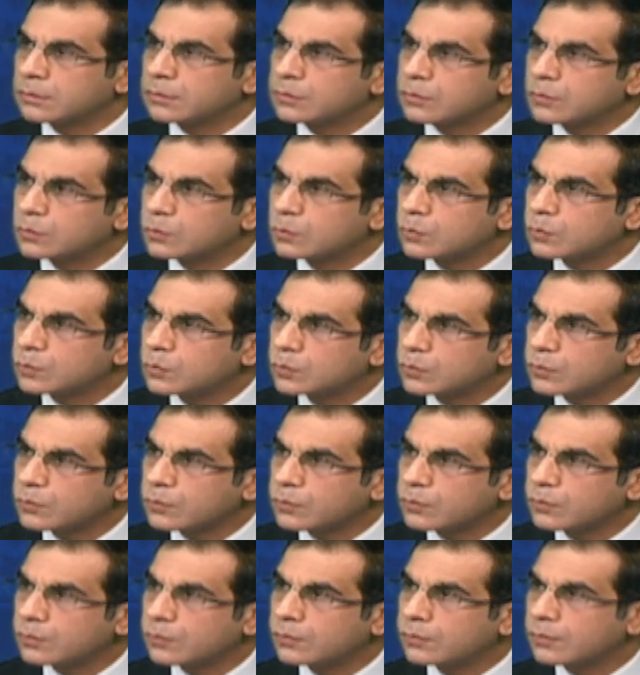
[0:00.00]
you have
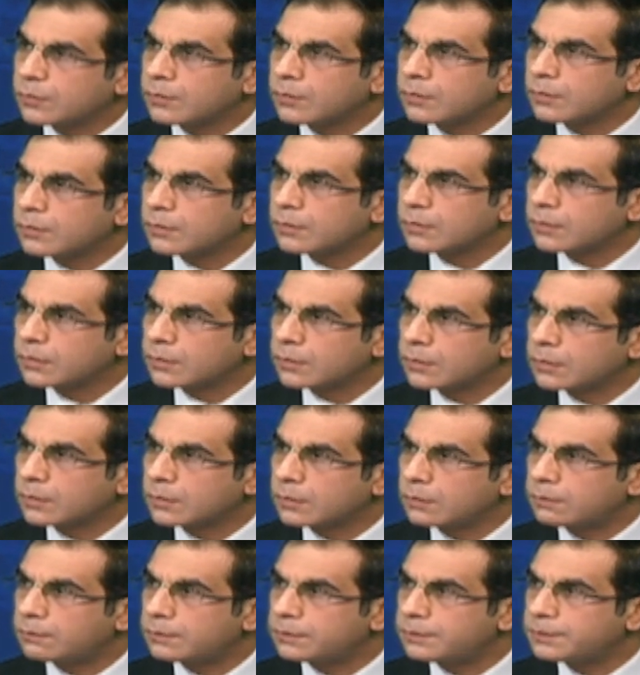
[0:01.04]
a water
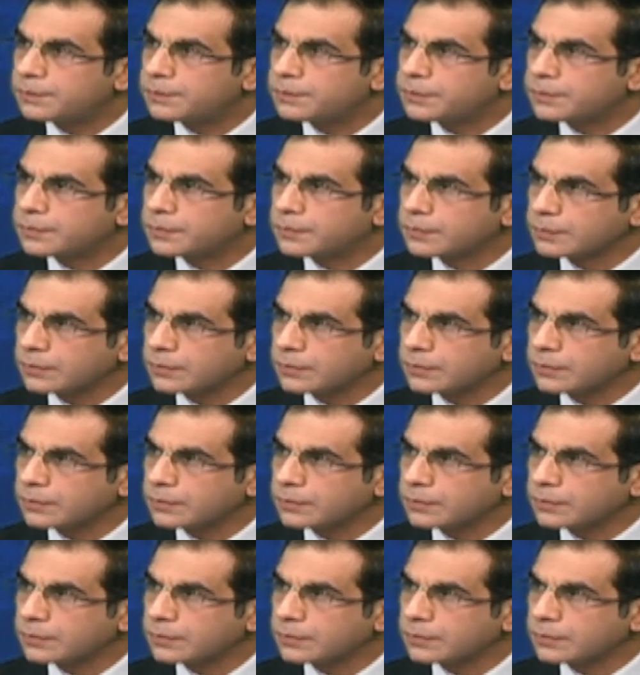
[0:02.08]
policy,